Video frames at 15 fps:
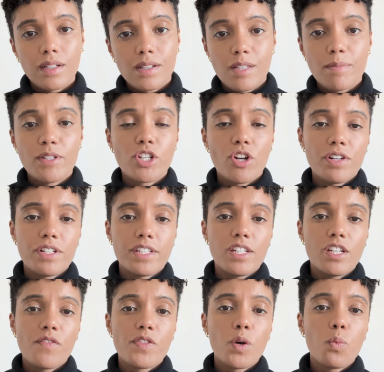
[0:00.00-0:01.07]
The
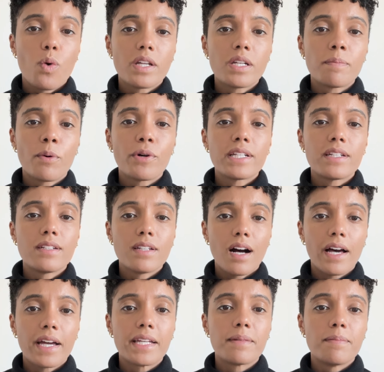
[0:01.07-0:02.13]
majority of the
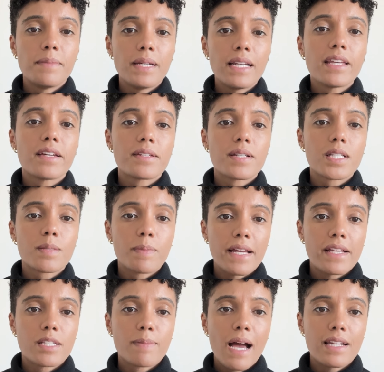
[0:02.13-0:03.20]
1.9 million
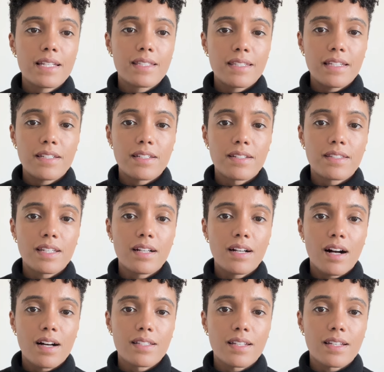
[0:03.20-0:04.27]
displaced Palestinians in
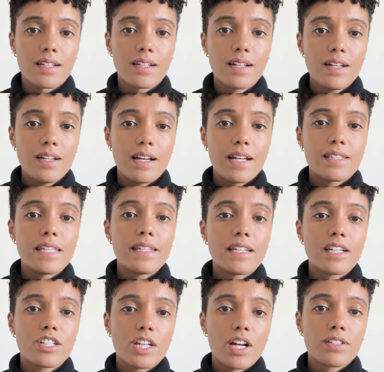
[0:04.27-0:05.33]
Gaza are
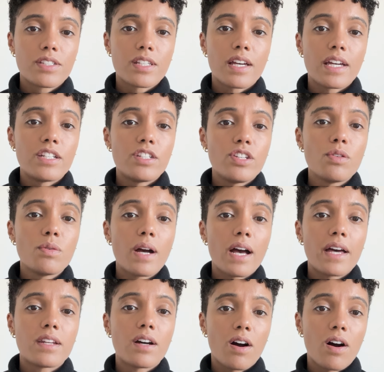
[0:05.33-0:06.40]
seeking shelter in
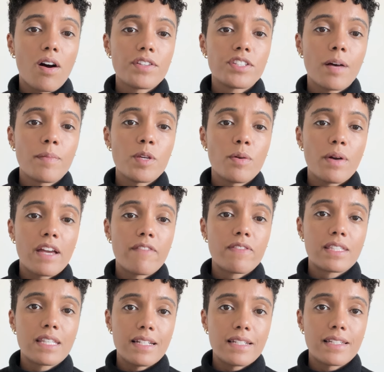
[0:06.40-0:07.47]
UNRWA
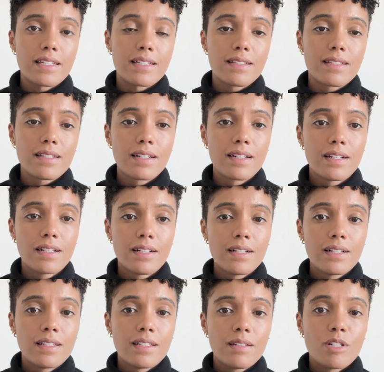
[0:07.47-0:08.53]
facilities,
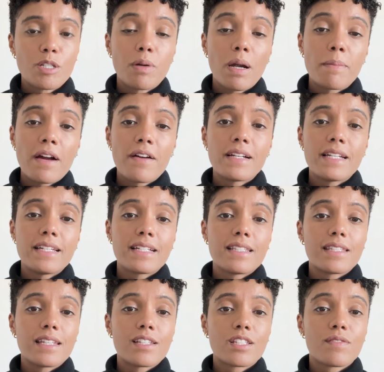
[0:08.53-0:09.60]
which primarily
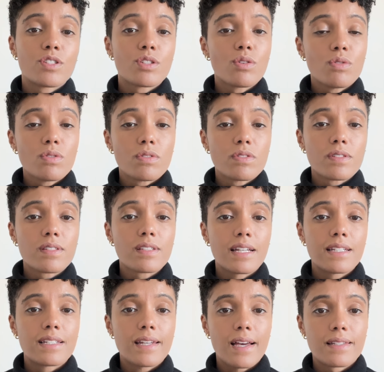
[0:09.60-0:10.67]
consist of schools
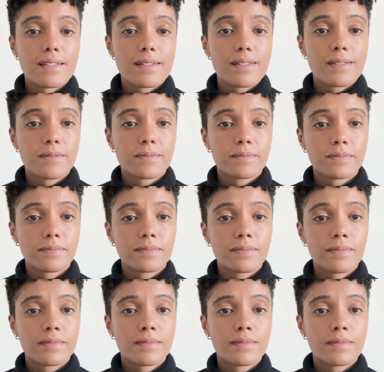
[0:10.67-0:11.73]
and tents.
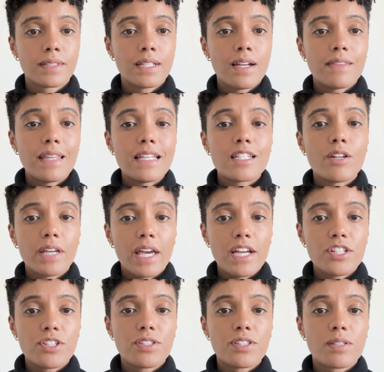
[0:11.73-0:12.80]
These
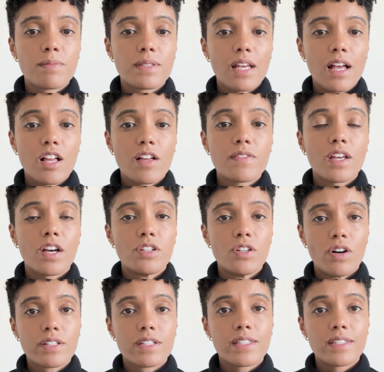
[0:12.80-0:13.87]
locations themselves are
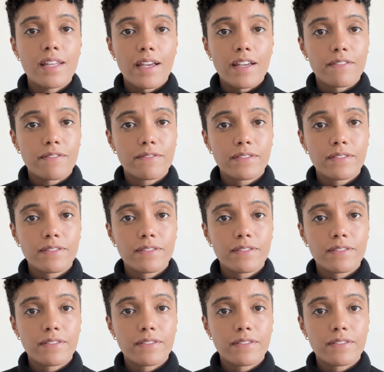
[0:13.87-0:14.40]
not safe.